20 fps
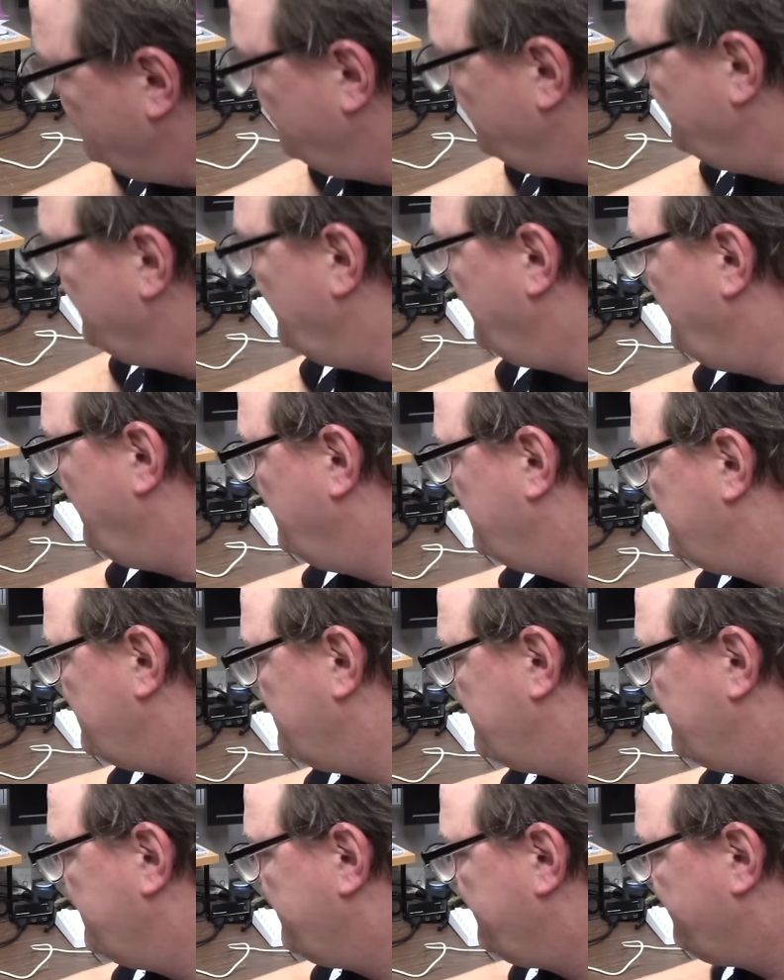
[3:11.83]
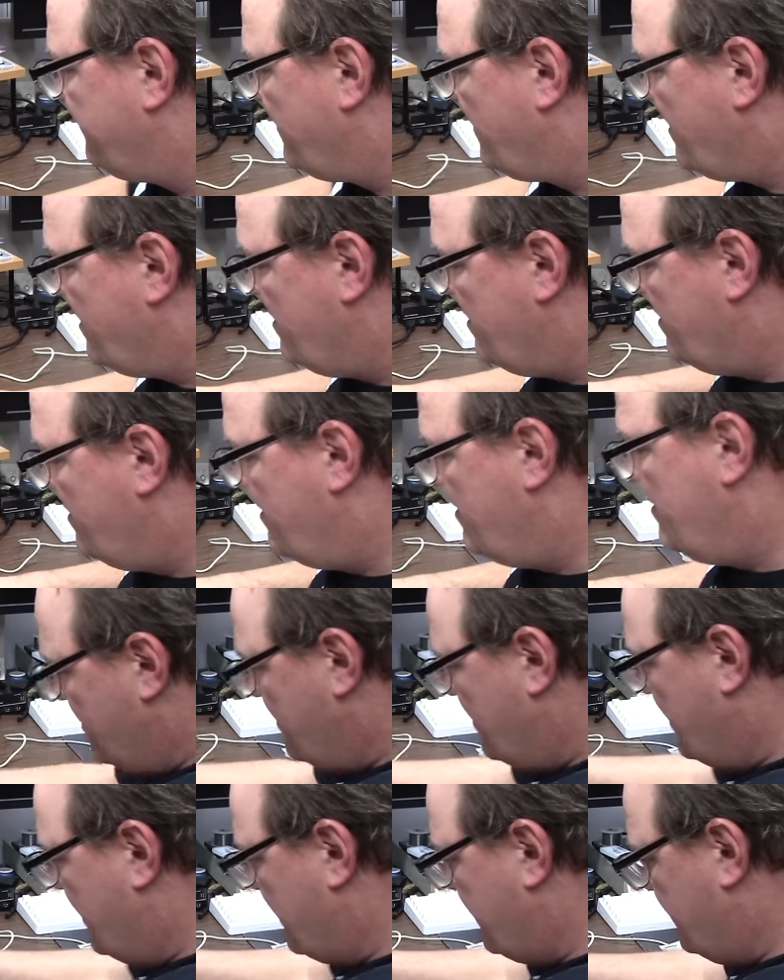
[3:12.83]
do Denise.
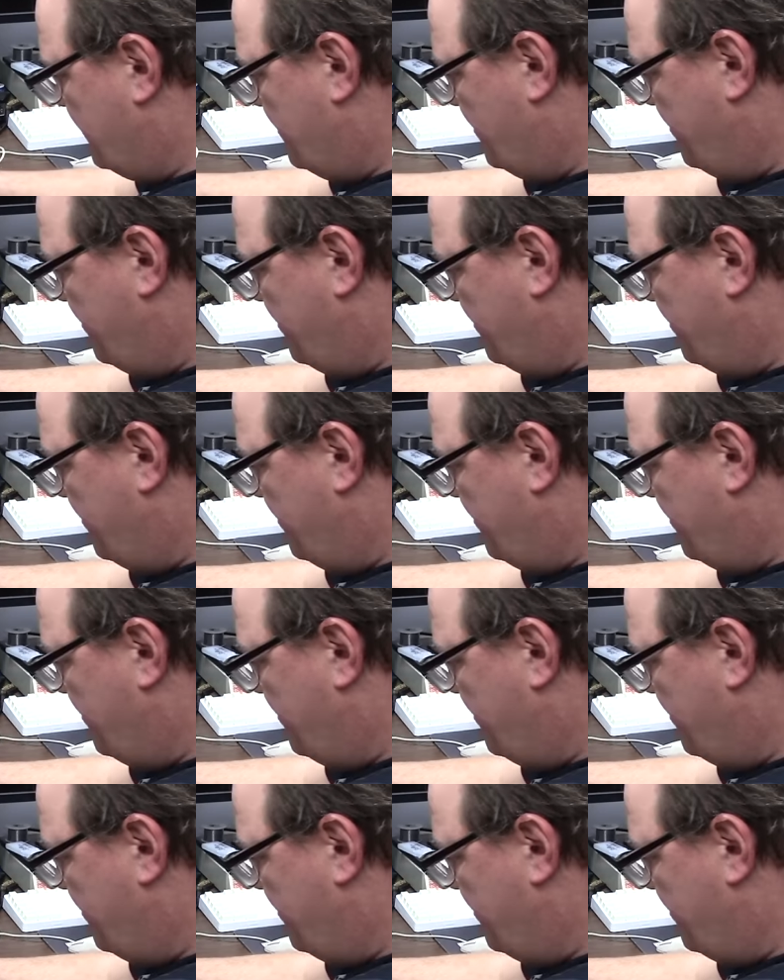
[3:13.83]
I can do